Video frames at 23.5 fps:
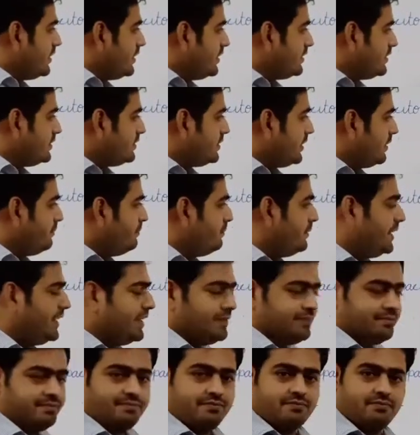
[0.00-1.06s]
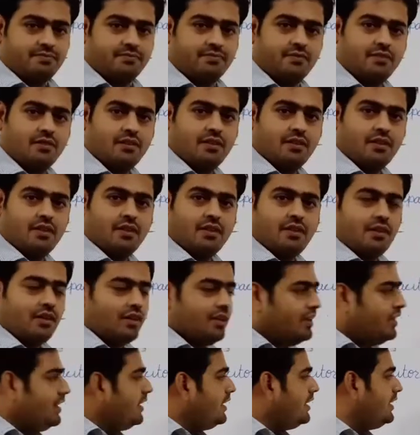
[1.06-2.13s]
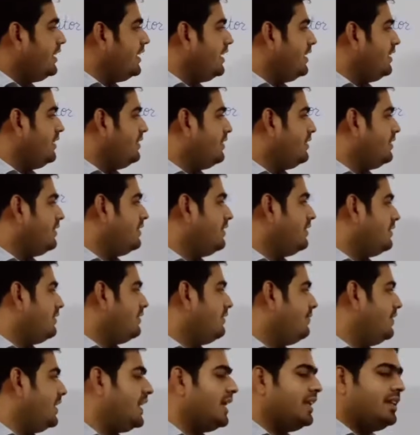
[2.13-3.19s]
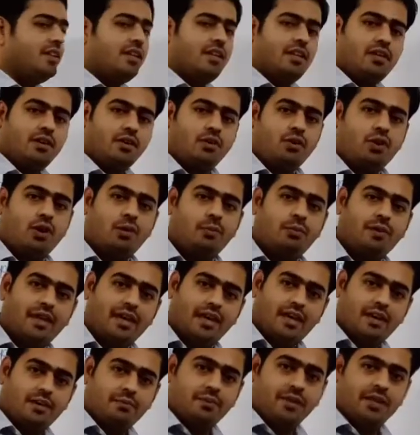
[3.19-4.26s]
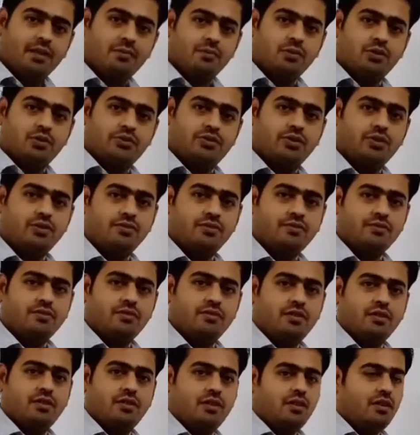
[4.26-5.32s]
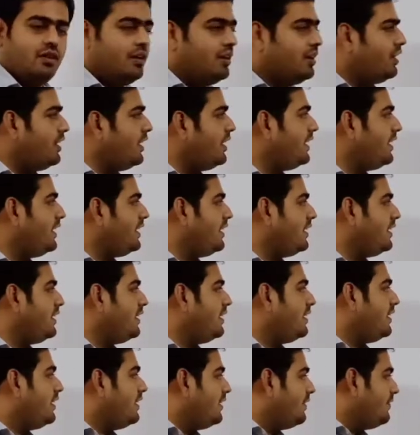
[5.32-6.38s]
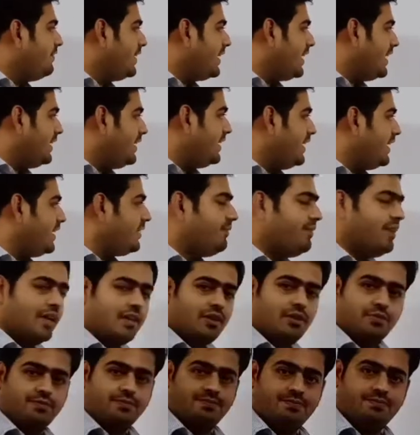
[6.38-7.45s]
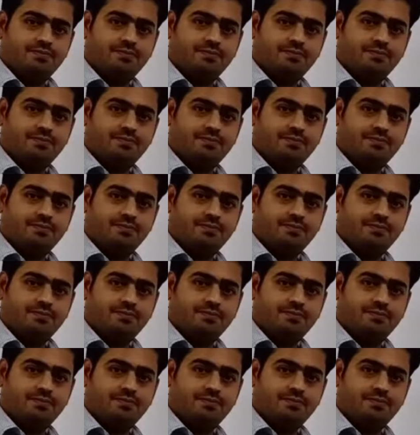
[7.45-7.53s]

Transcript: some medium. Here we can think of air medium also, or we can take vacuum.